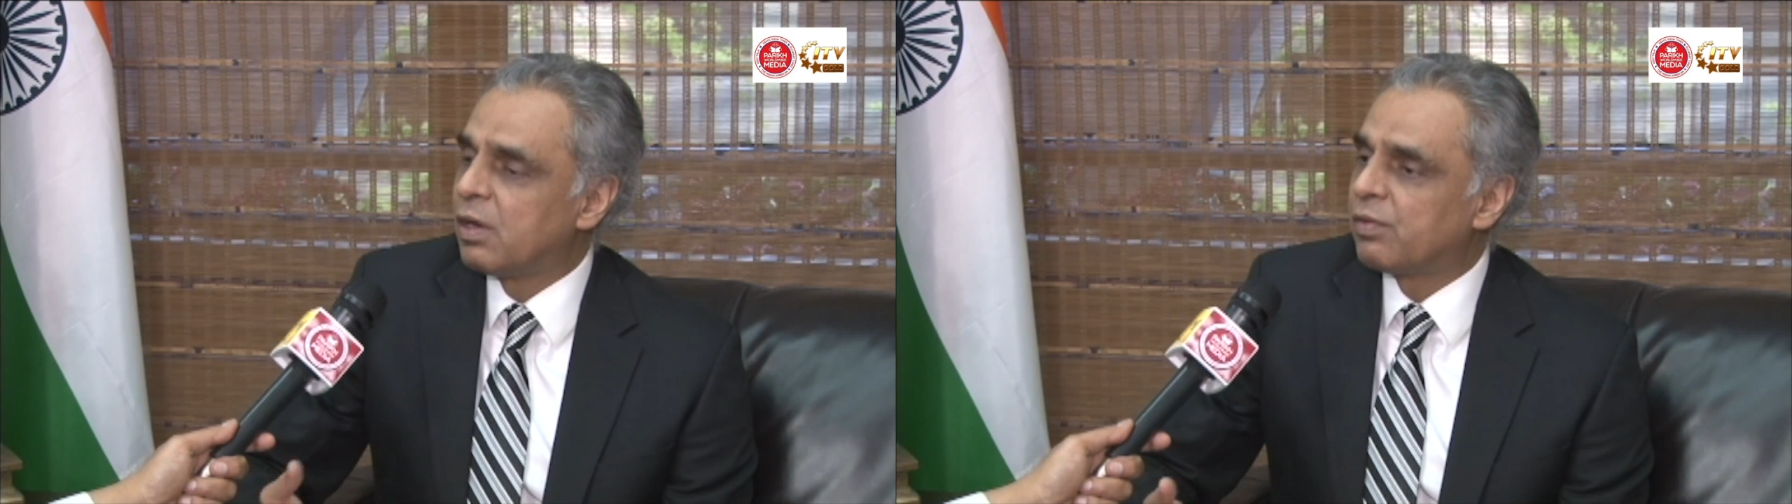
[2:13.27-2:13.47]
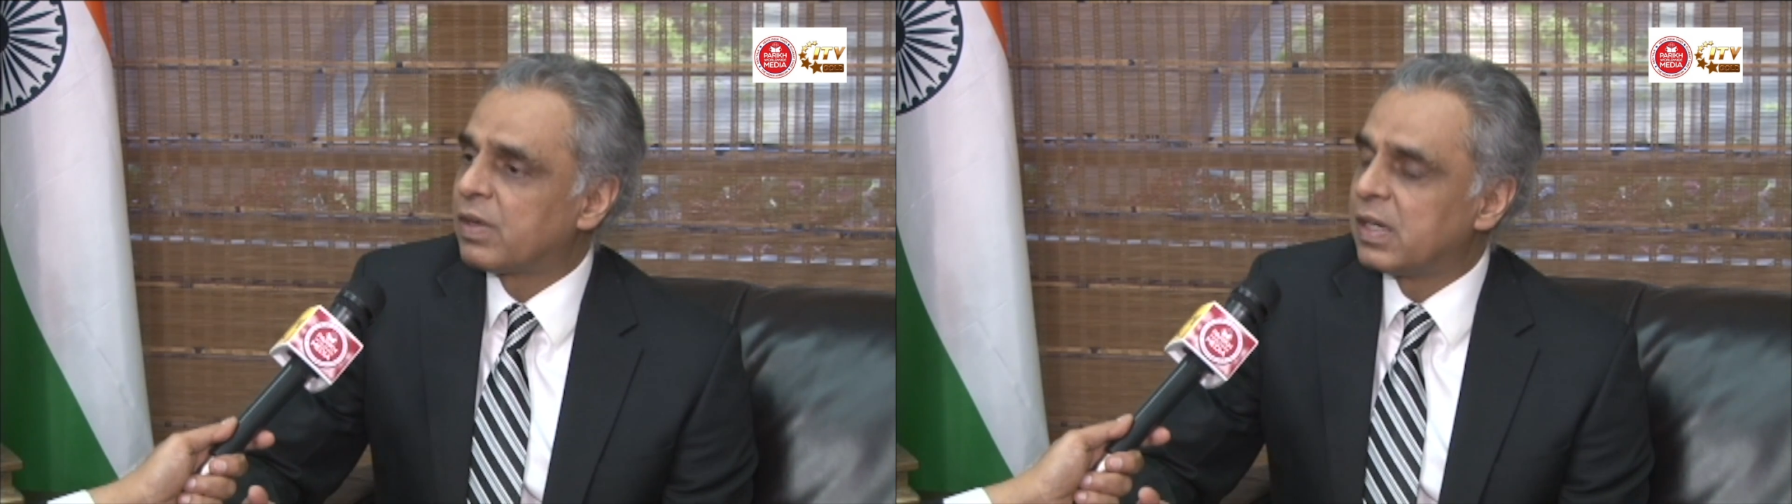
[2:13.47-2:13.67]

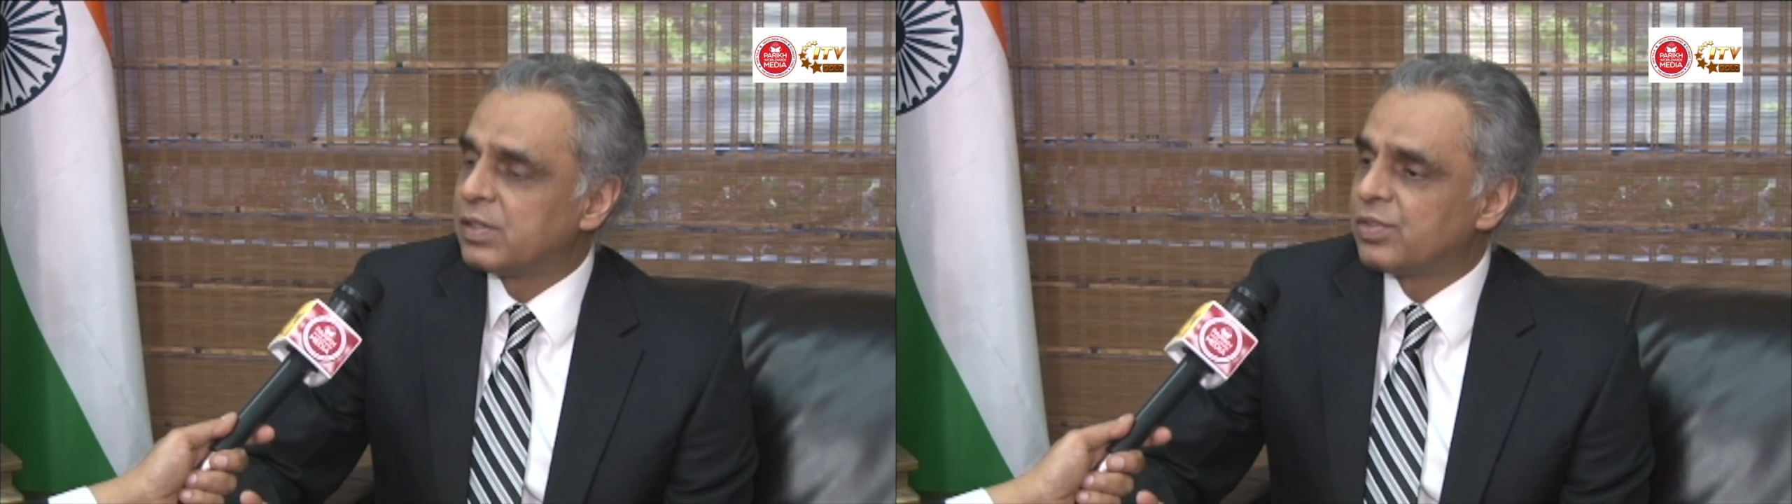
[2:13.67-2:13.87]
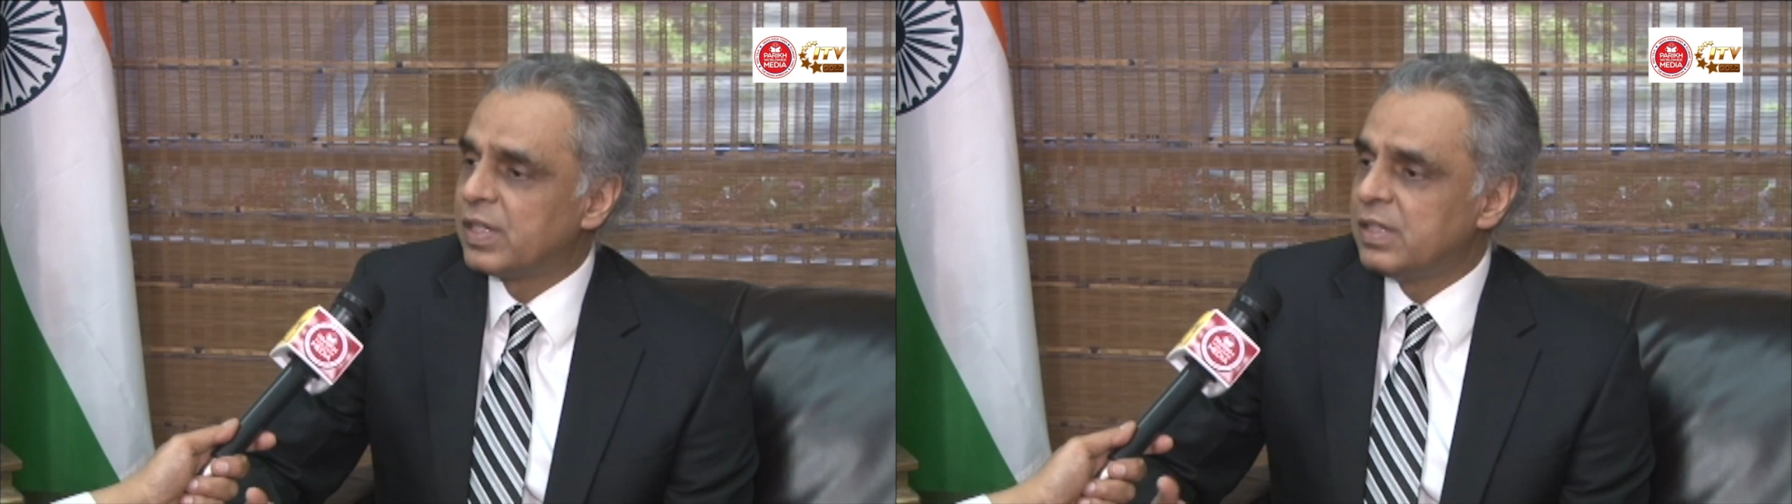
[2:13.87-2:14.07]
of
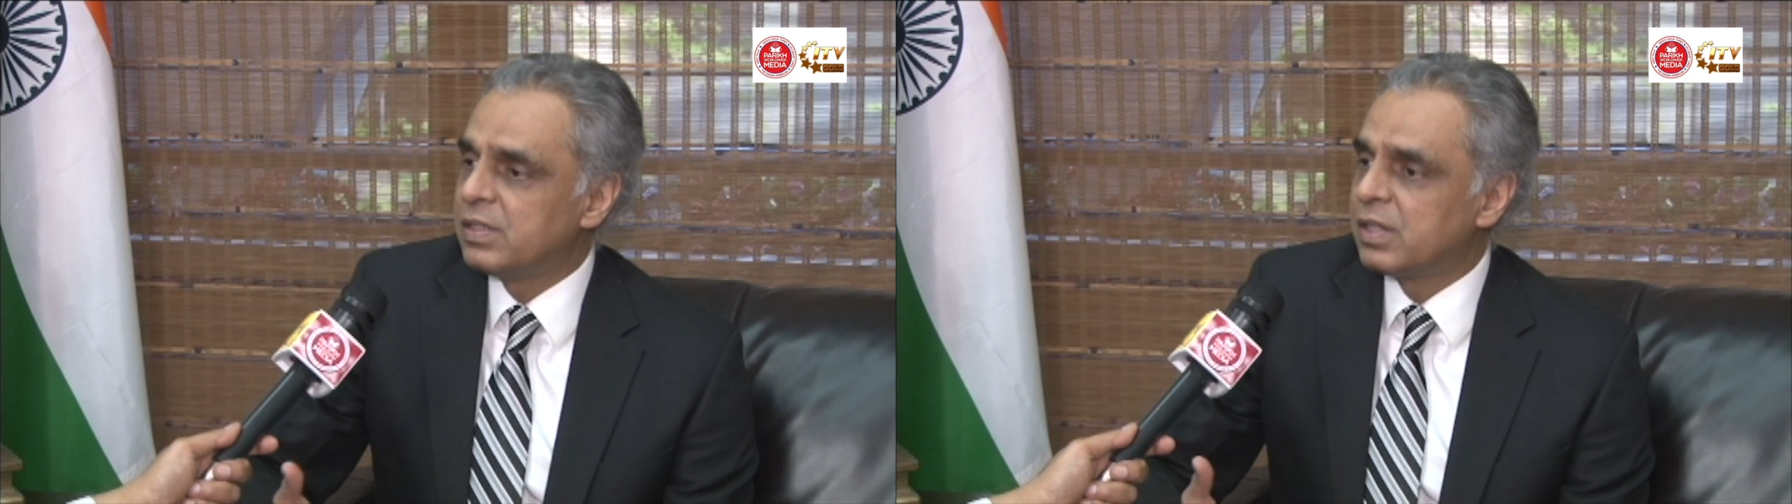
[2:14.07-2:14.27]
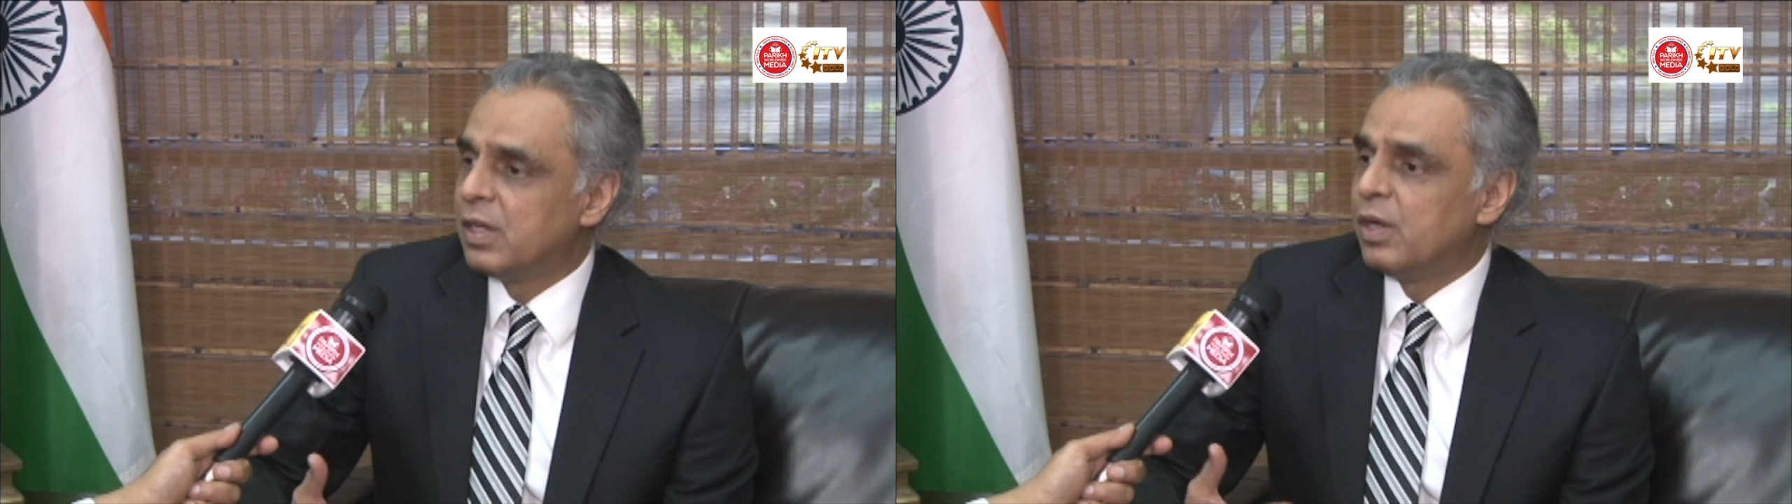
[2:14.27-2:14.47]
countries